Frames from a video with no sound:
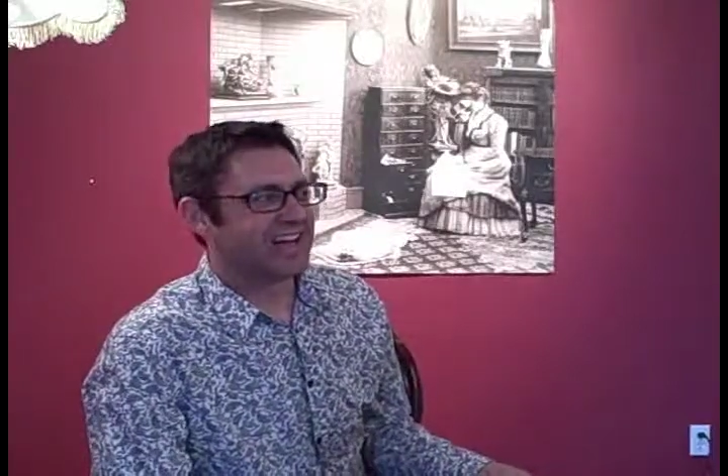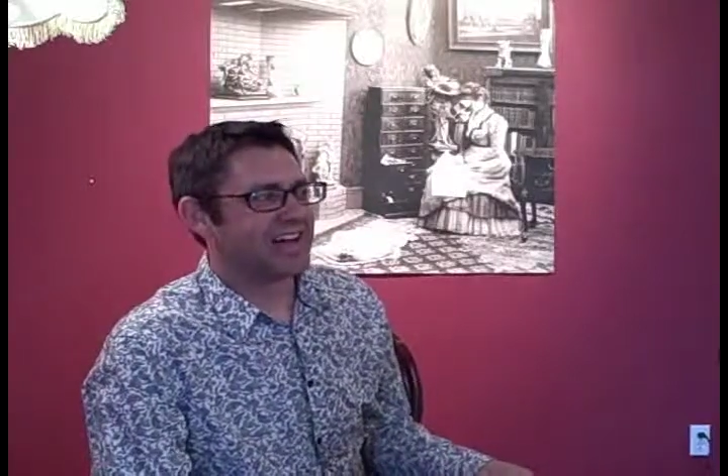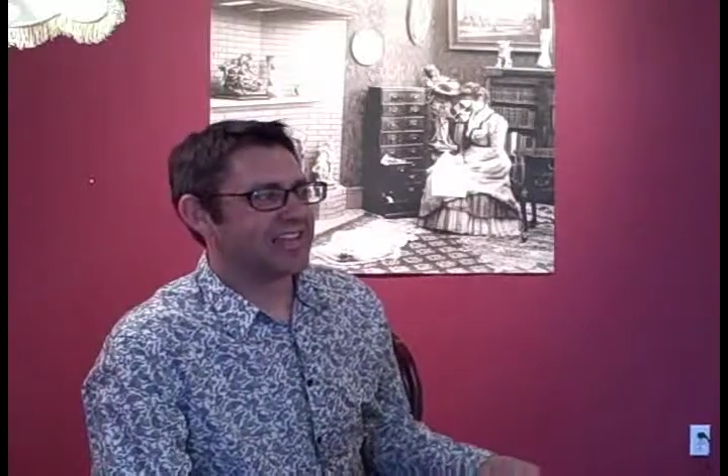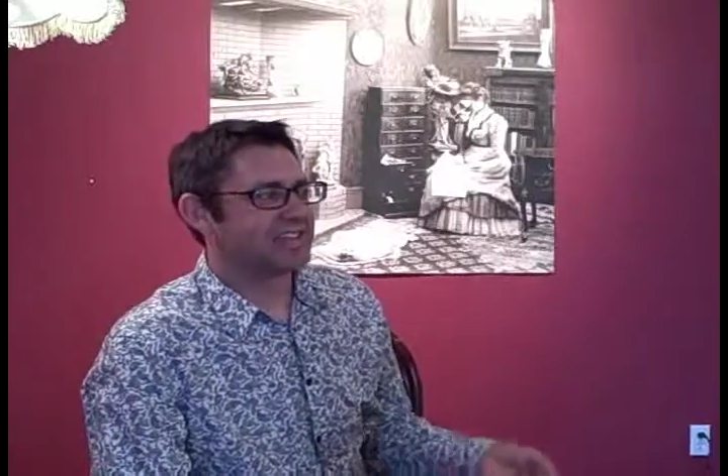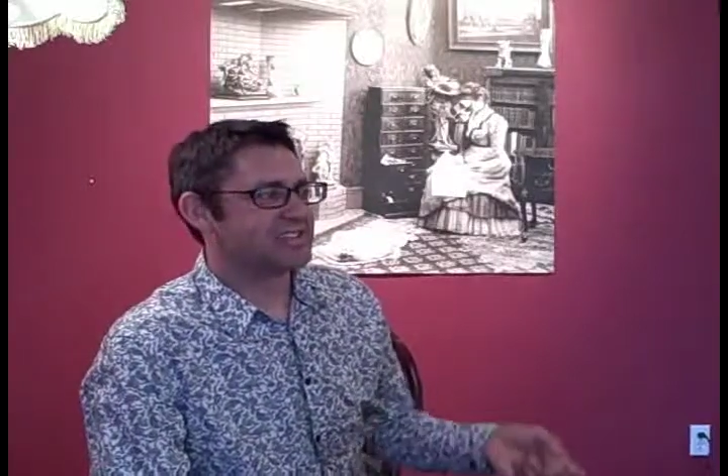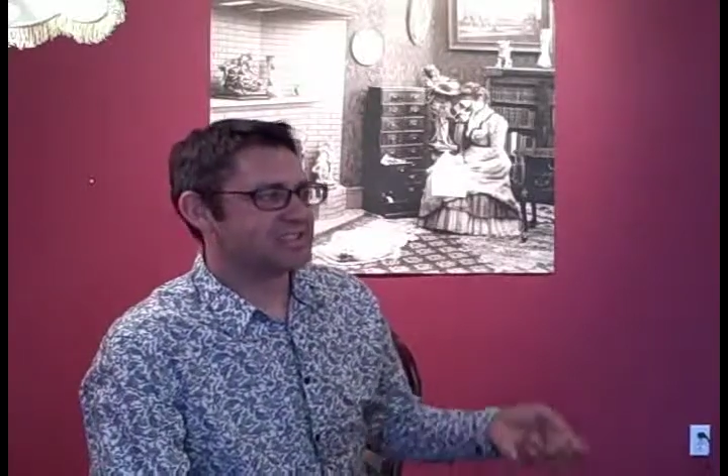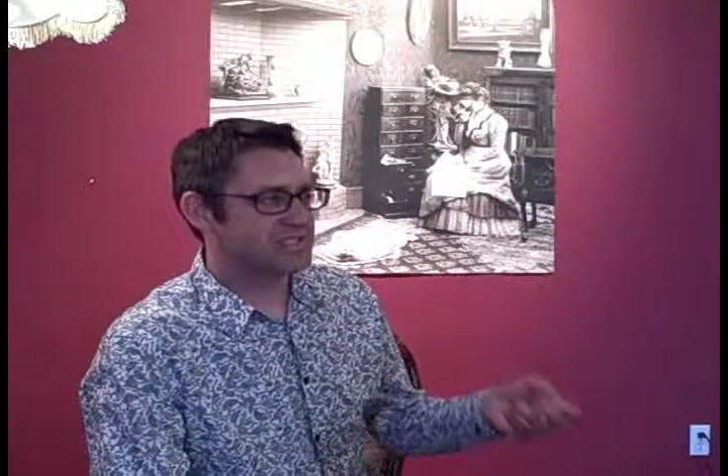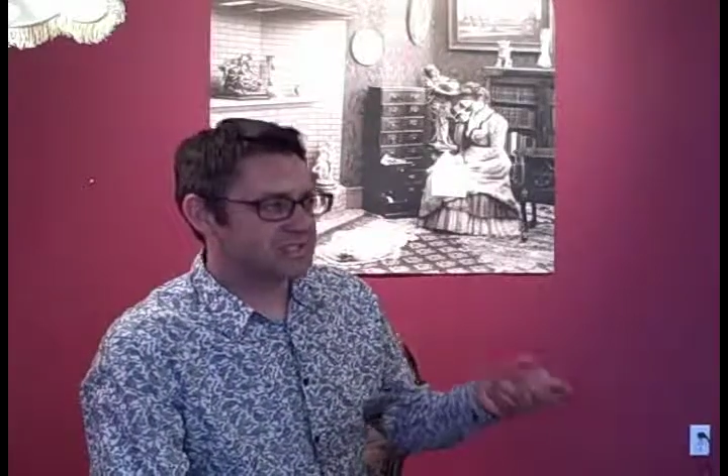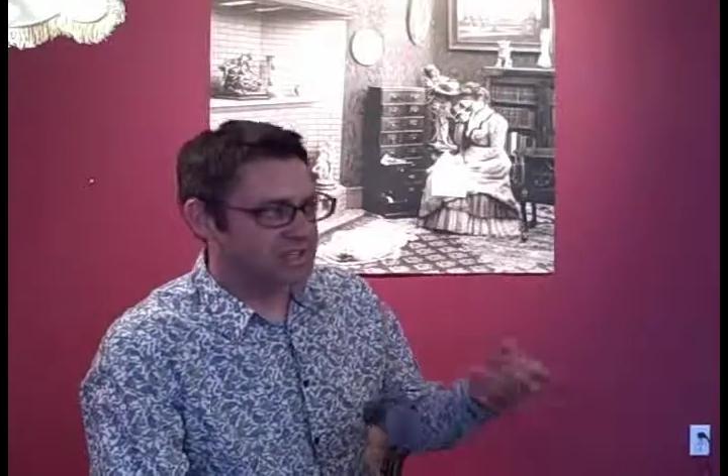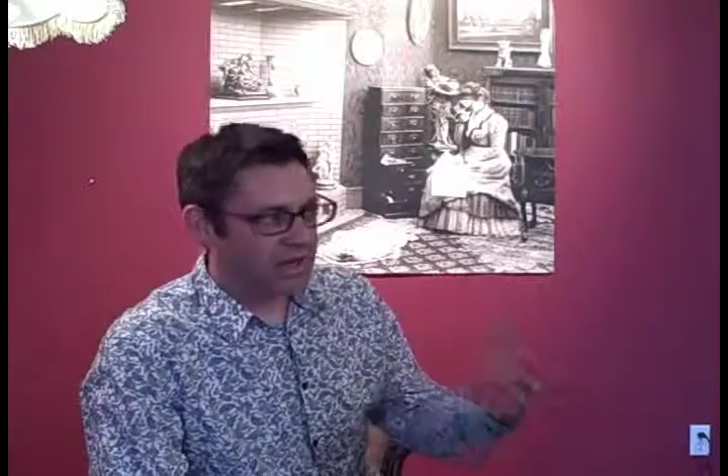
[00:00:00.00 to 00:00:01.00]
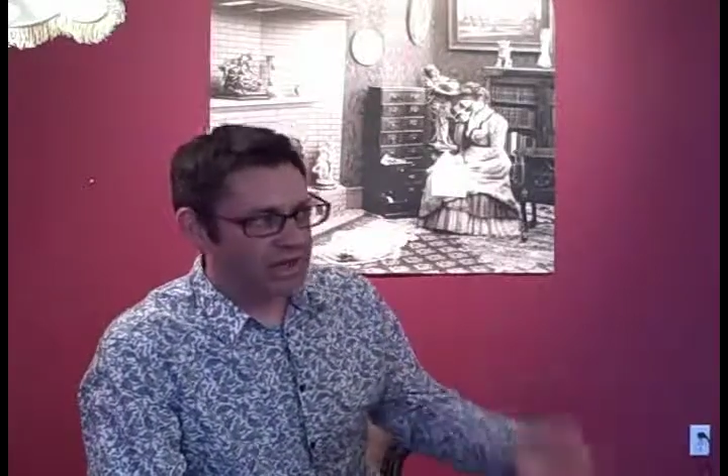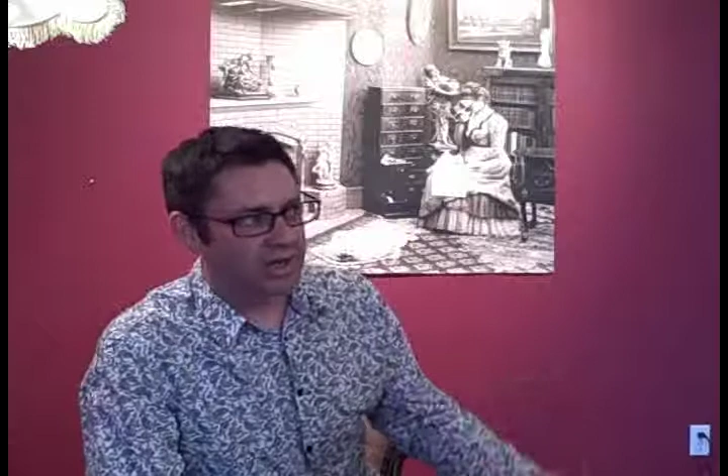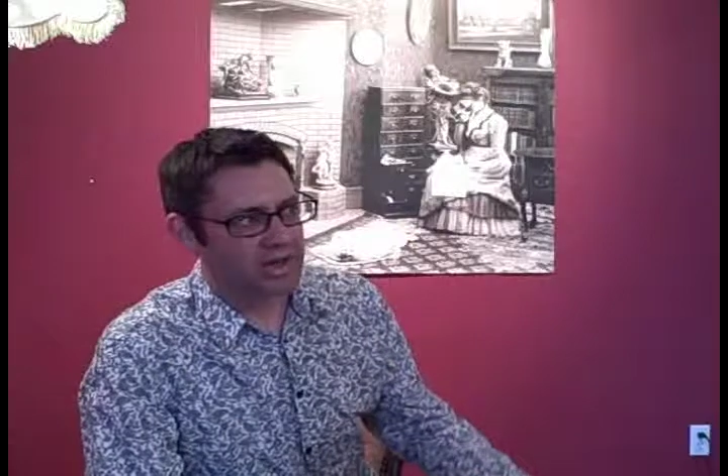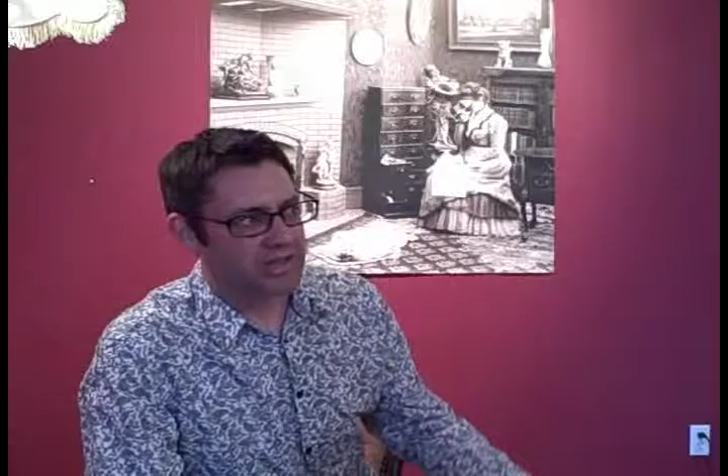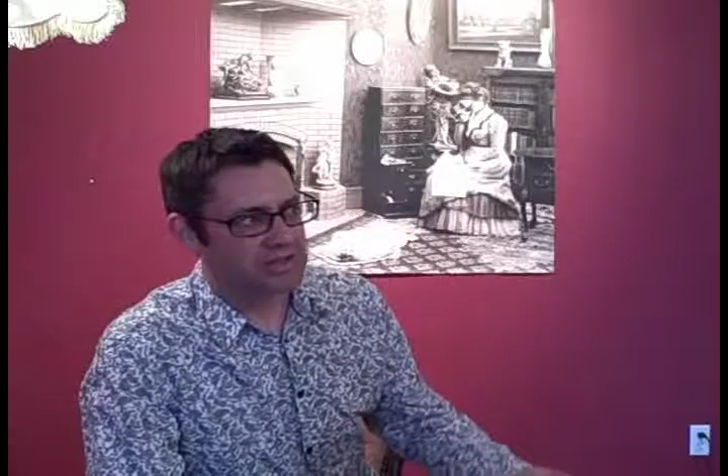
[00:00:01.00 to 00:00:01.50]
I
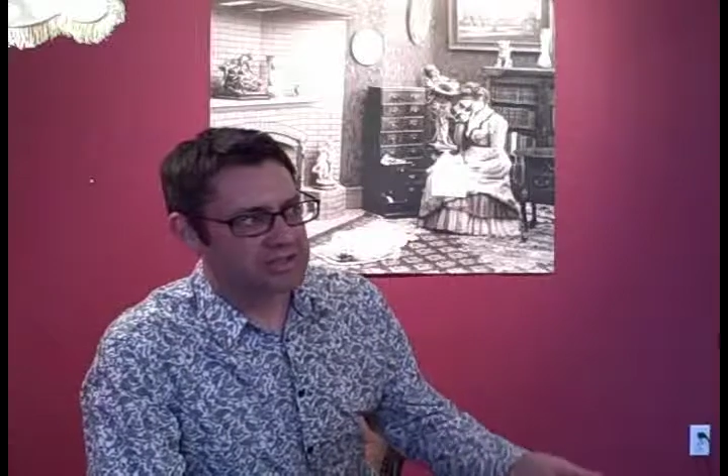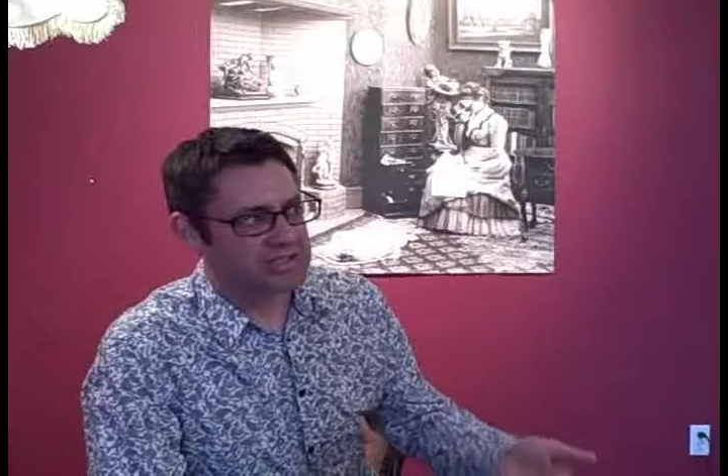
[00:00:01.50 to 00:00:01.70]
saw